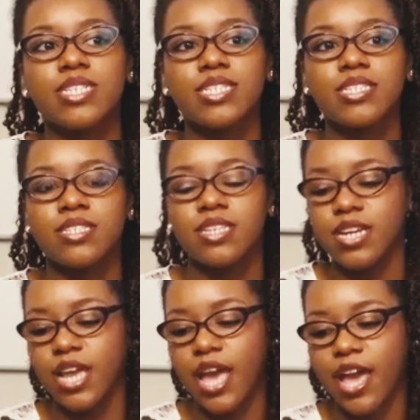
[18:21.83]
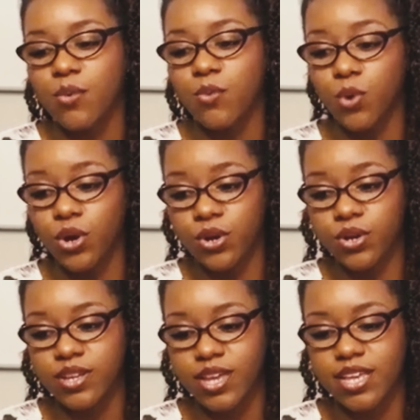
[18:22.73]
sitting at work
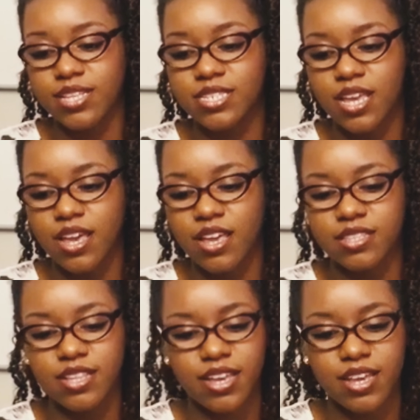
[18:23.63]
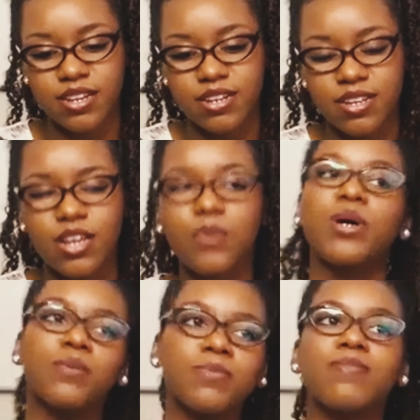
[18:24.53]
and saying that,
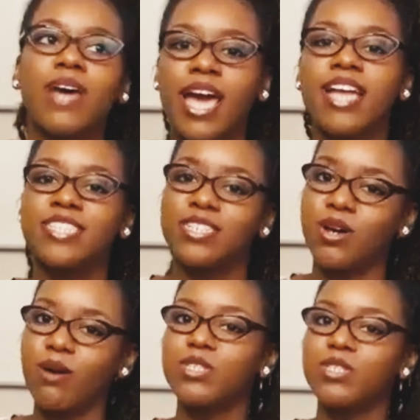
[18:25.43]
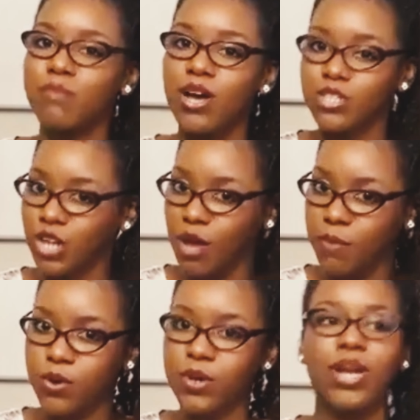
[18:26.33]
well, I had to go to my shop
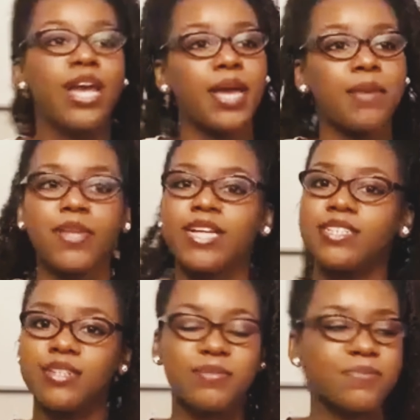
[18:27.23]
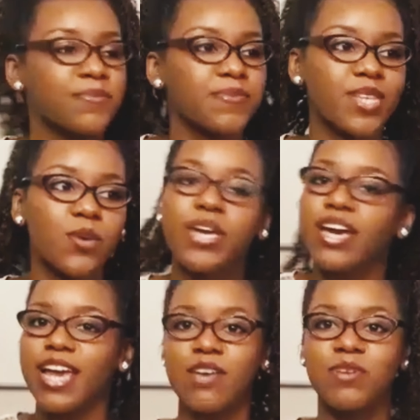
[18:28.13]
owner and be like, look, we
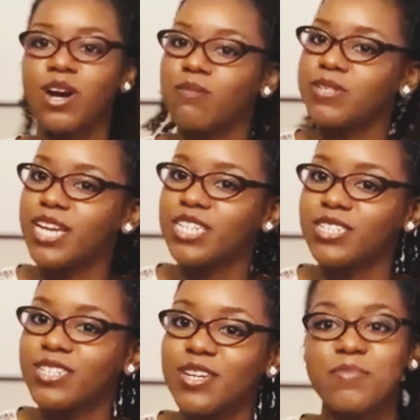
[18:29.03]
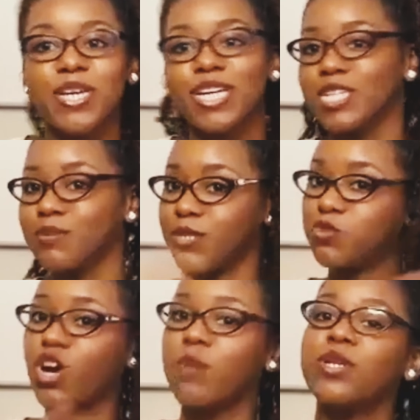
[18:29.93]
got to have a conversation because there was some
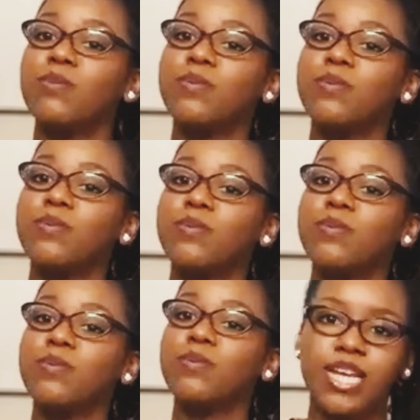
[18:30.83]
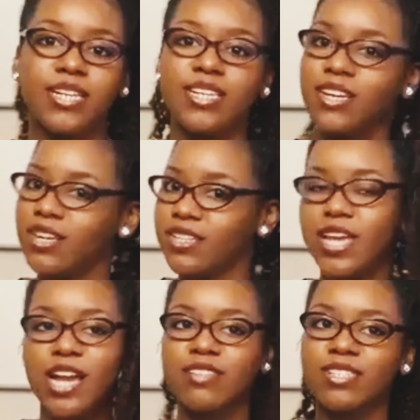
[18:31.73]
drama that was going on in
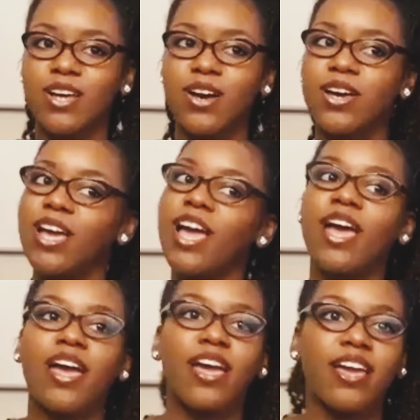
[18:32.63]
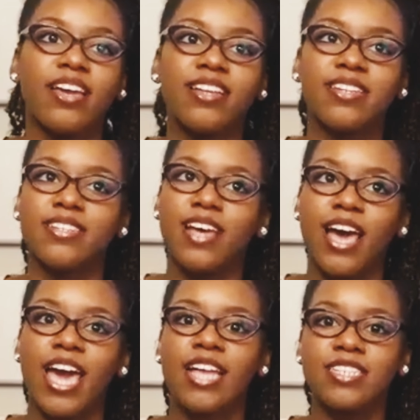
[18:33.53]
the hair salon. And
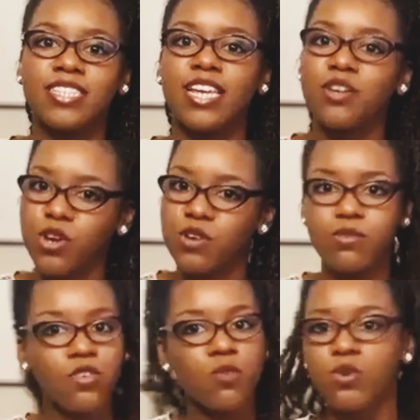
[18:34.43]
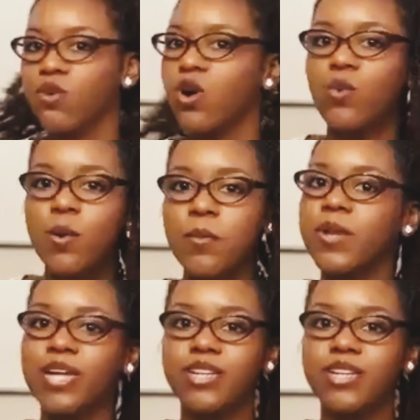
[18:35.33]
I had to sit in front of a room with grown women, but